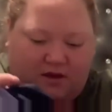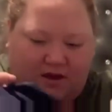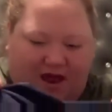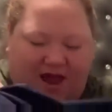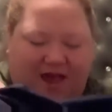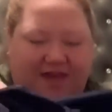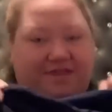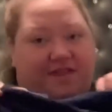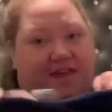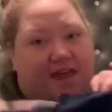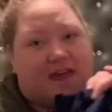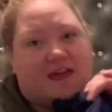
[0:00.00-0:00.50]
I
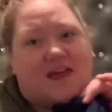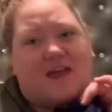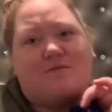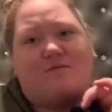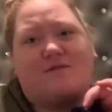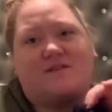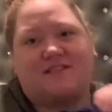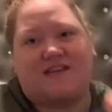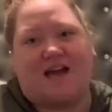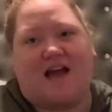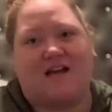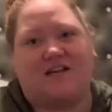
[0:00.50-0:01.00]
think it
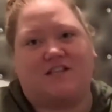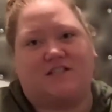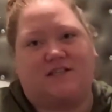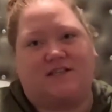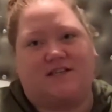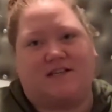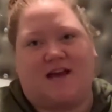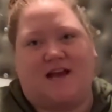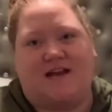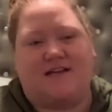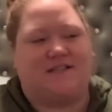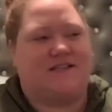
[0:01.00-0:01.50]
was actually
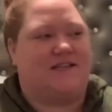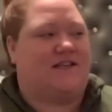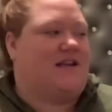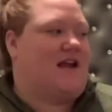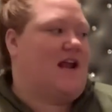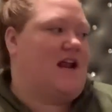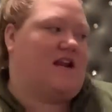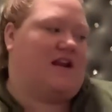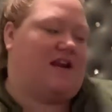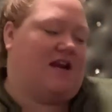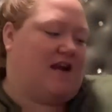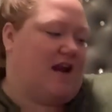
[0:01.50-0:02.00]

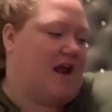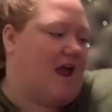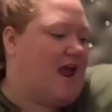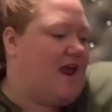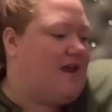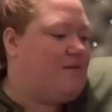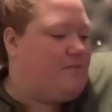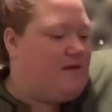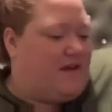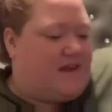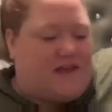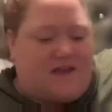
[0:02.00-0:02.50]

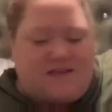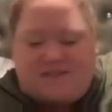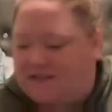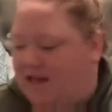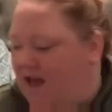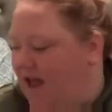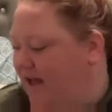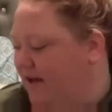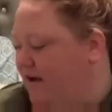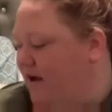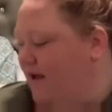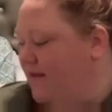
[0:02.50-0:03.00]
$19.99 because
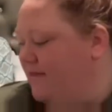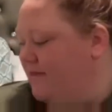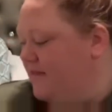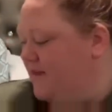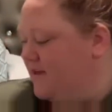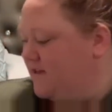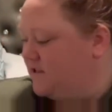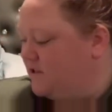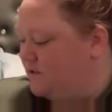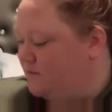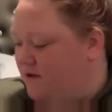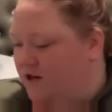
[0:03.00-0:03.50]
I got
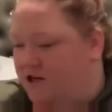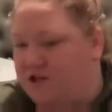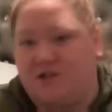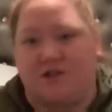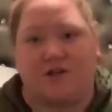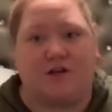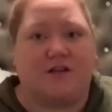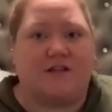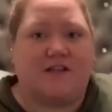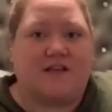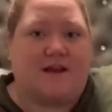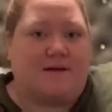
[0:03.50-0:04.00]
this
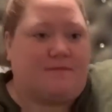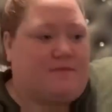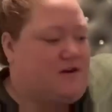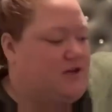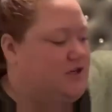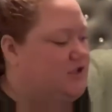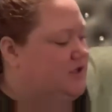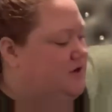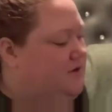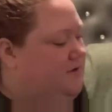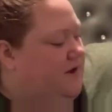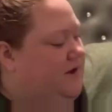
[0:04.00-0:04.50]
sweatshirt that I'm going
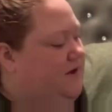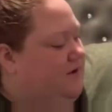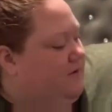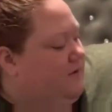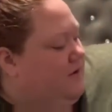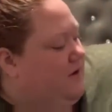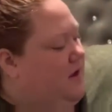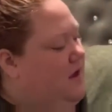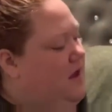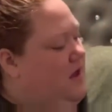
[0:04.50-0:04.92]
to show you.